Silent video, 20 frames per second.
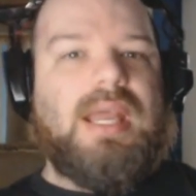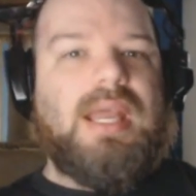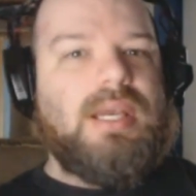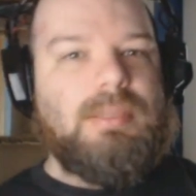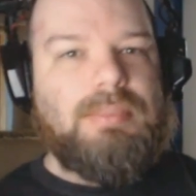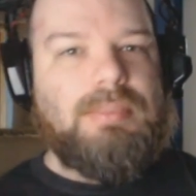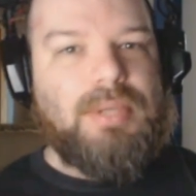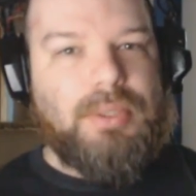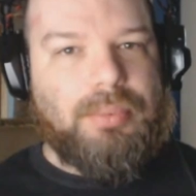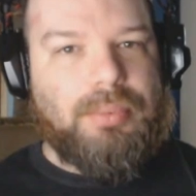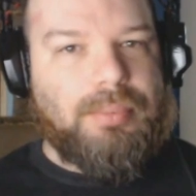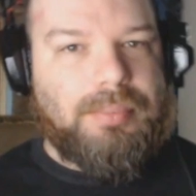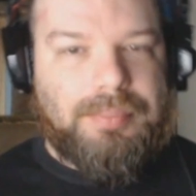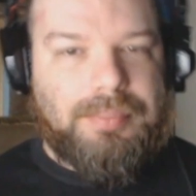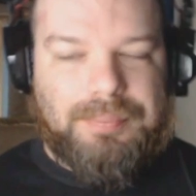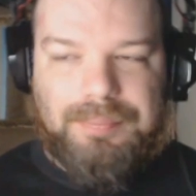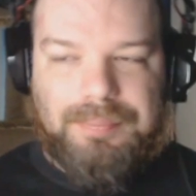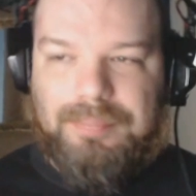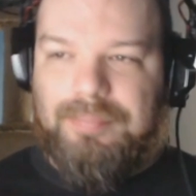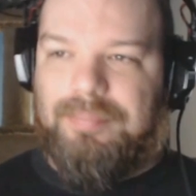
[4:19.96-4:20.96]
out of the blue.
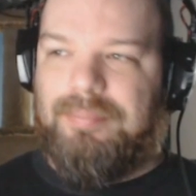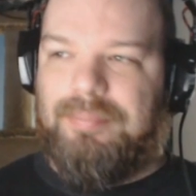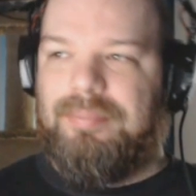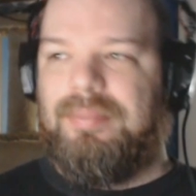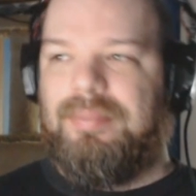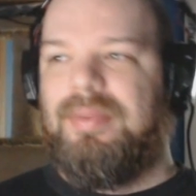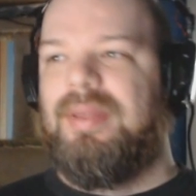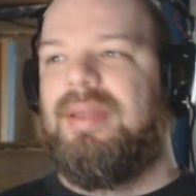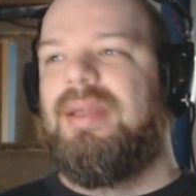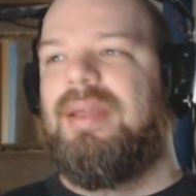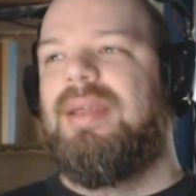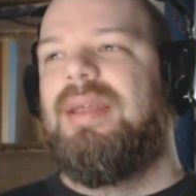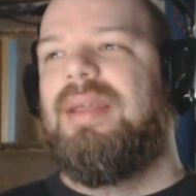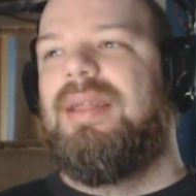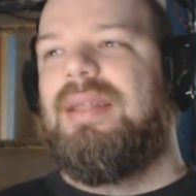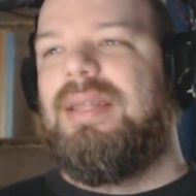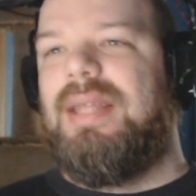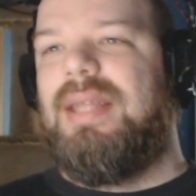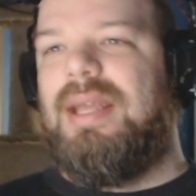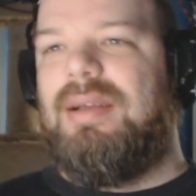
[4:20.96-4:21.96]

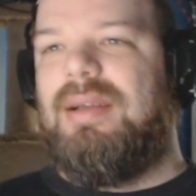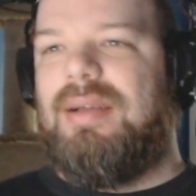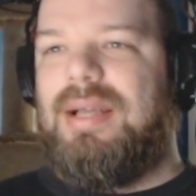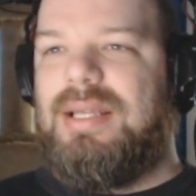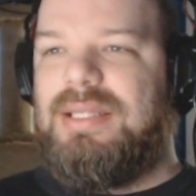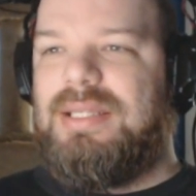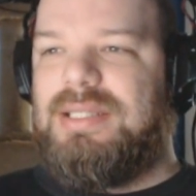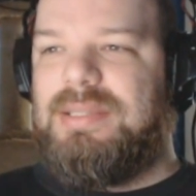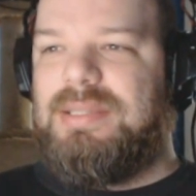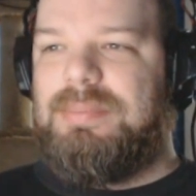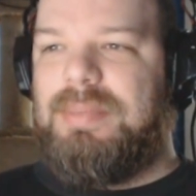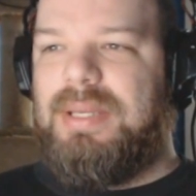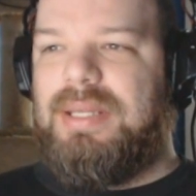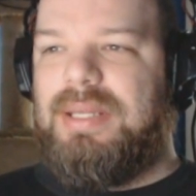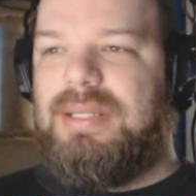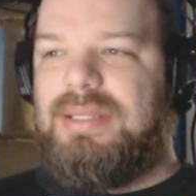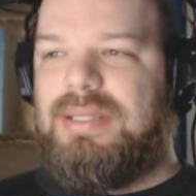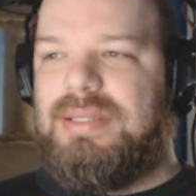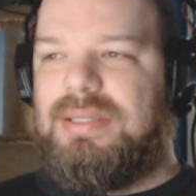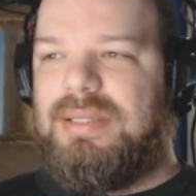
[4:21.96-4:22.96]
Now, I
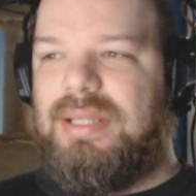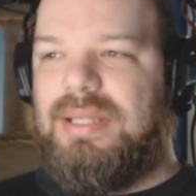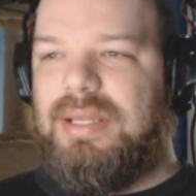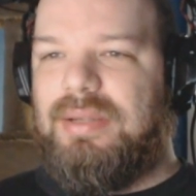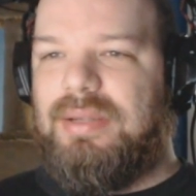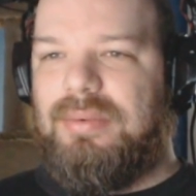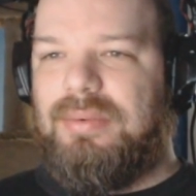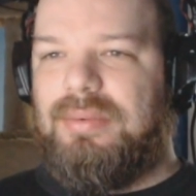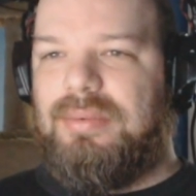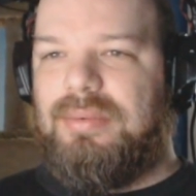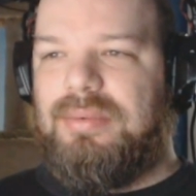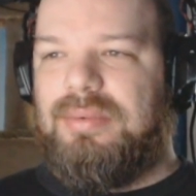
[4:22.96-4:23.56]
spent like